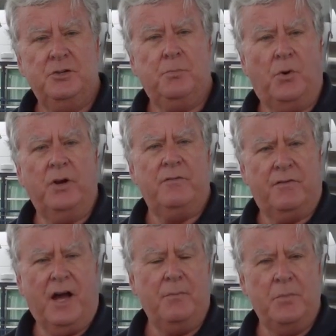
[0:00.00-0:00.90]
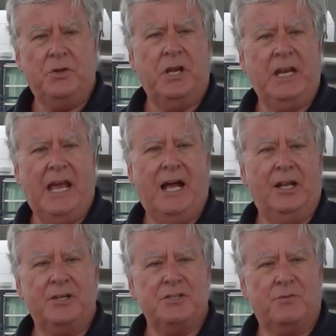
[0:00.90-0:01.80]
2.5 million
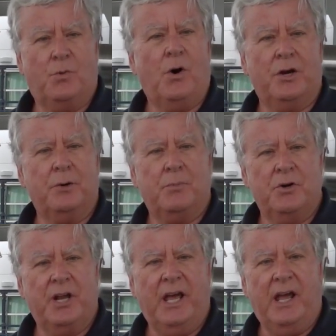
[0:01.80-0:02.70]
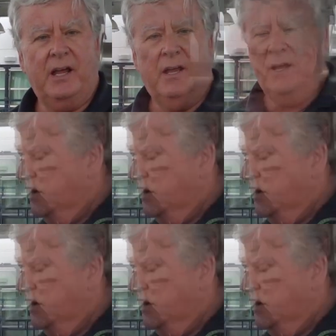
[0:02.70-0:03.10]
gallons of water per day.